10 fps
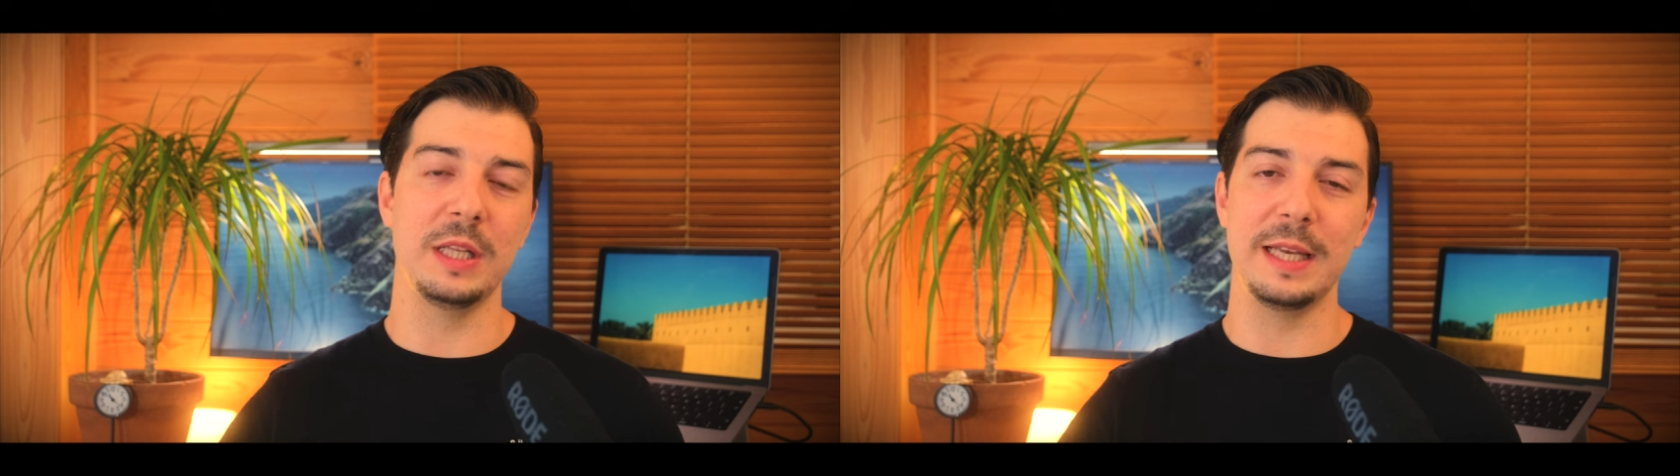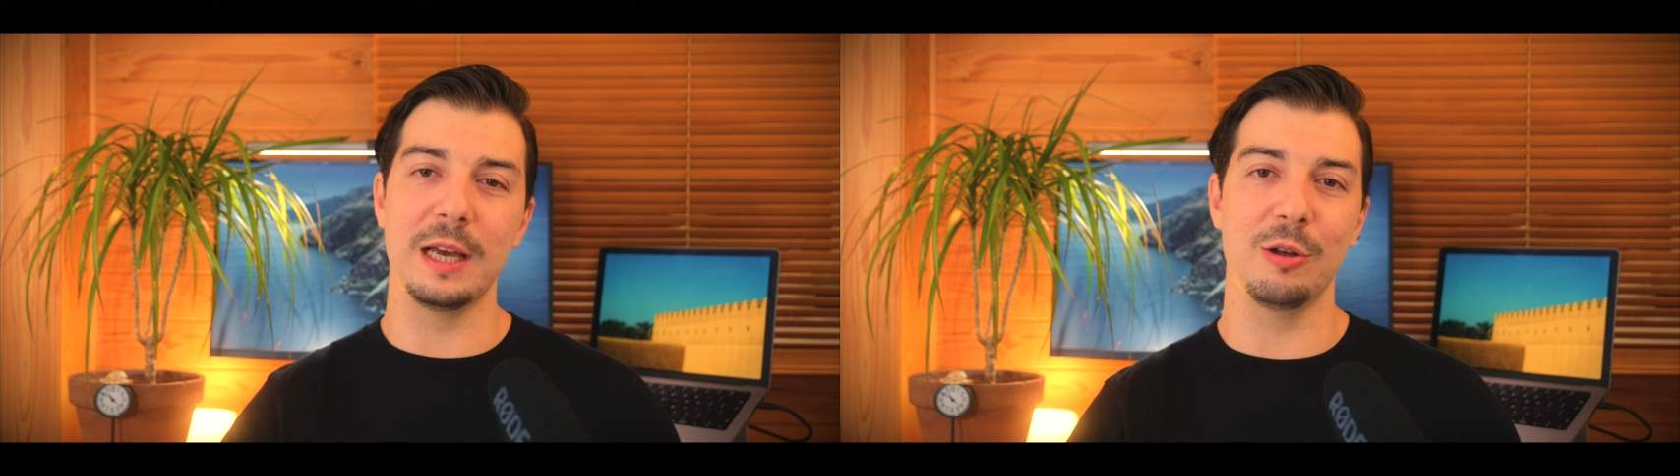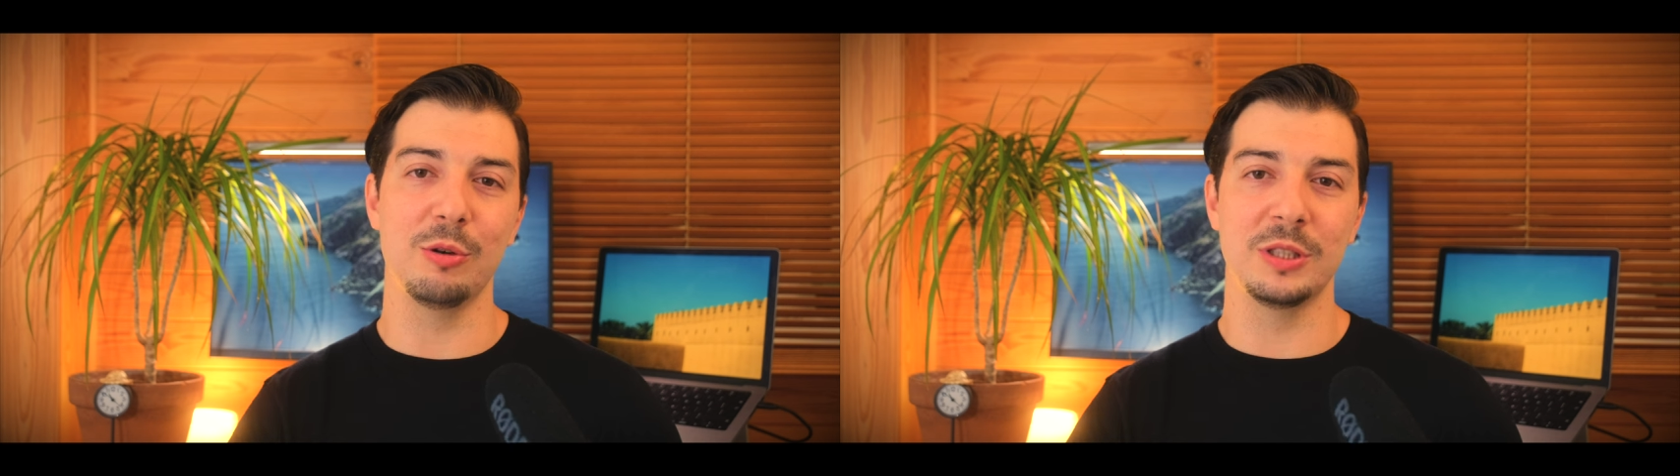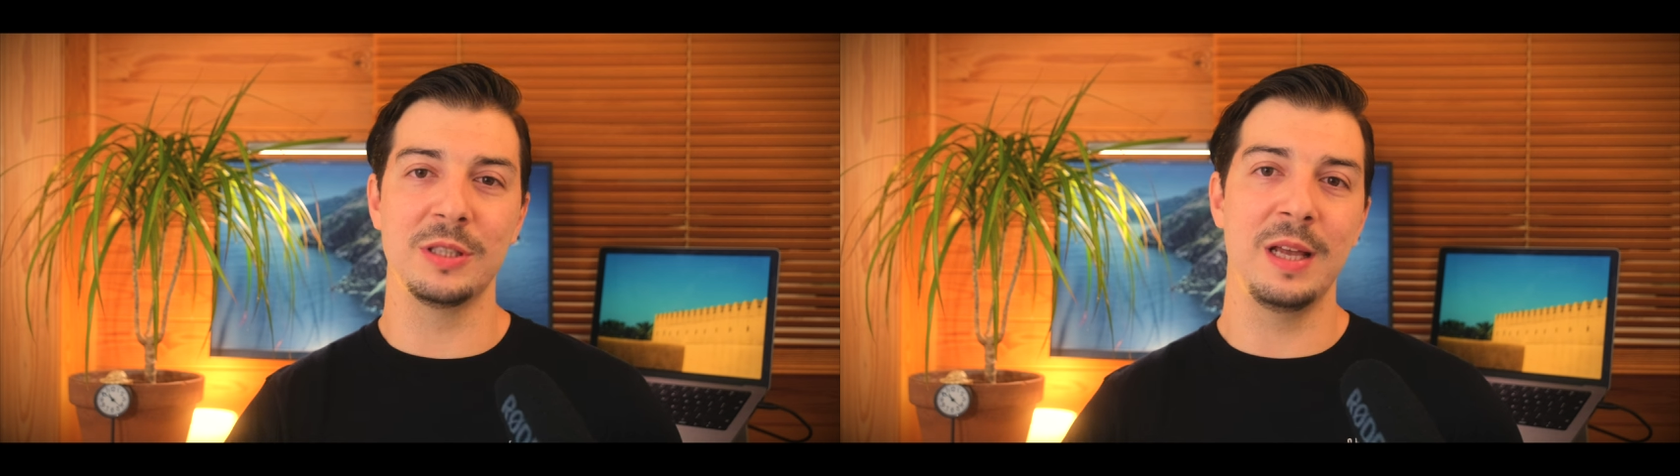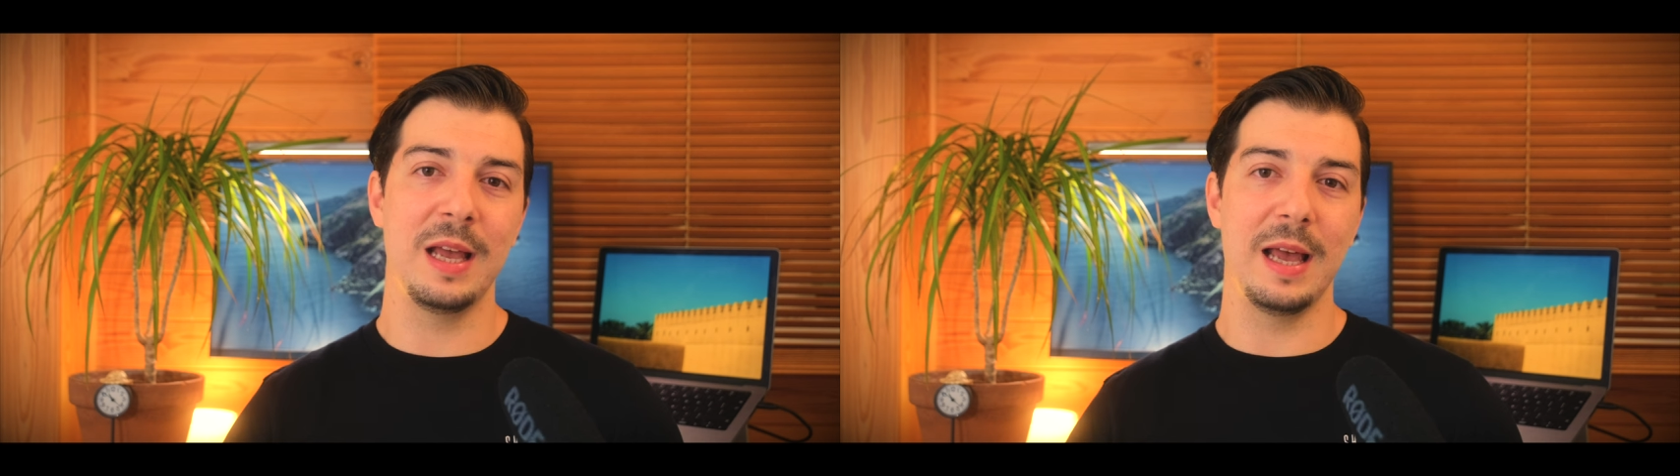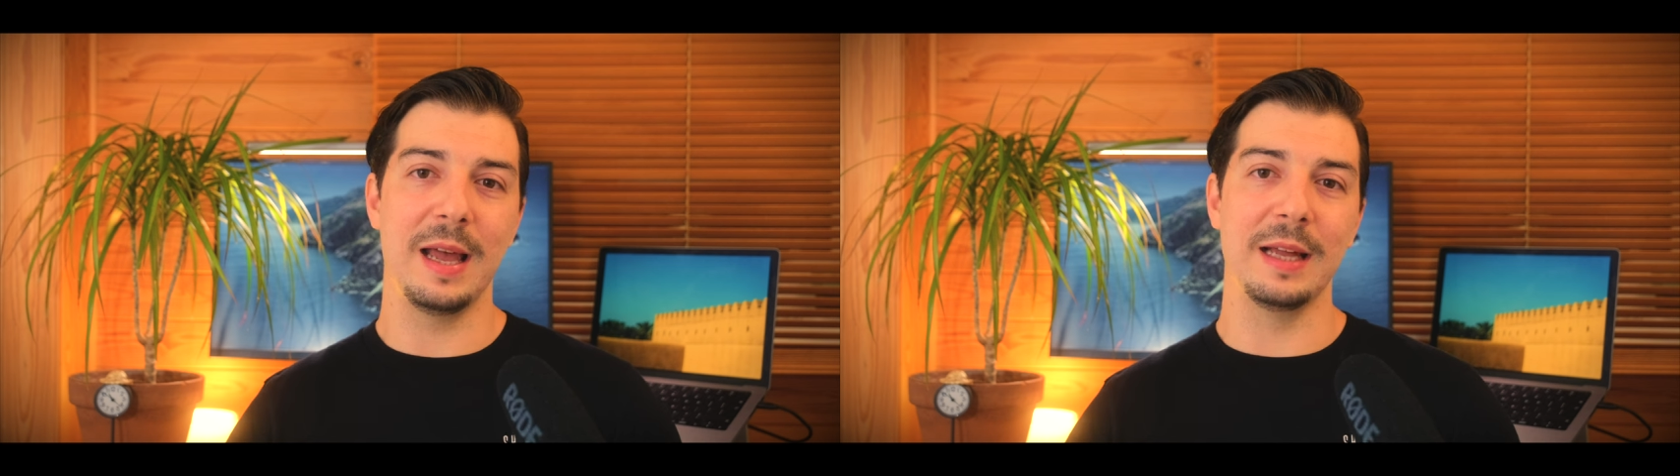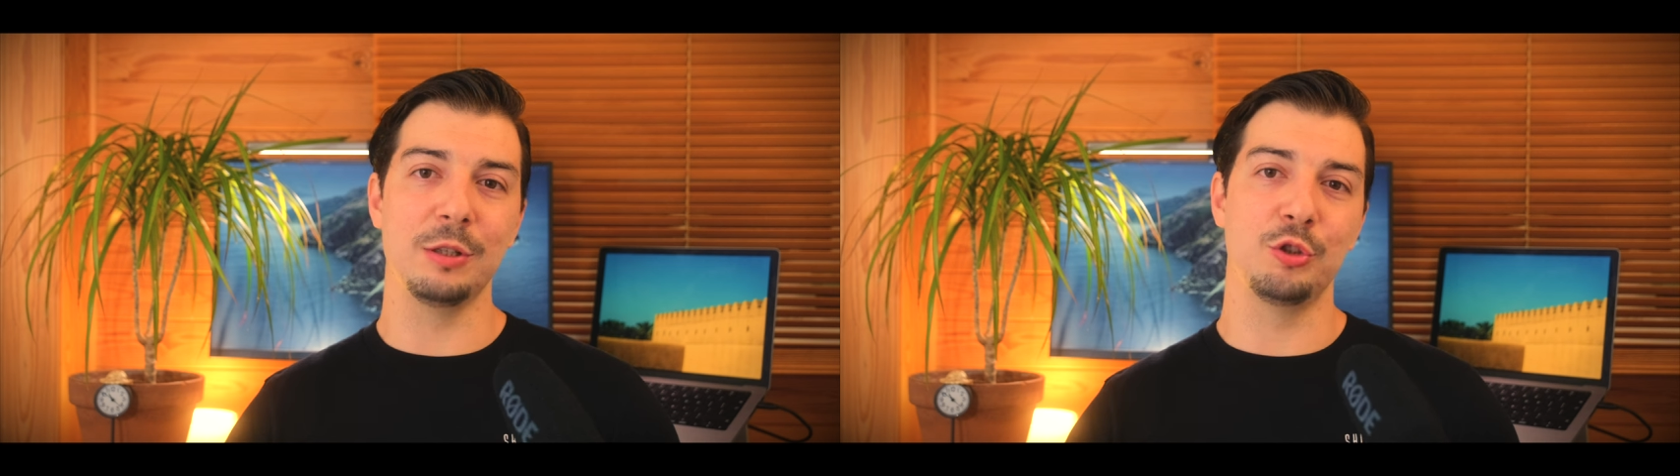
the yellows, and